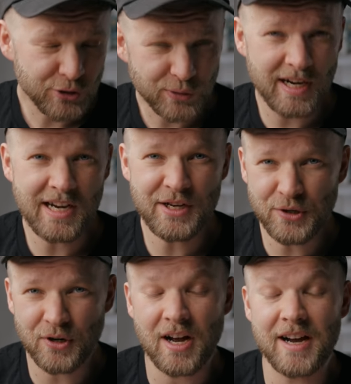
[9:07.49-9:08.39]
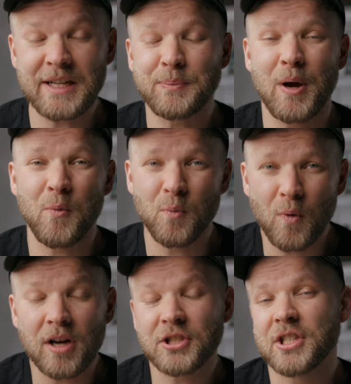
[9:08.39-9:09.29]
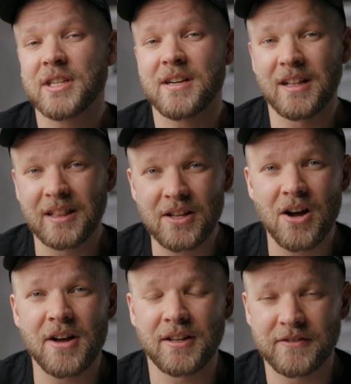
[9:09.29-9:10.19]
Train your eyes by watching a lot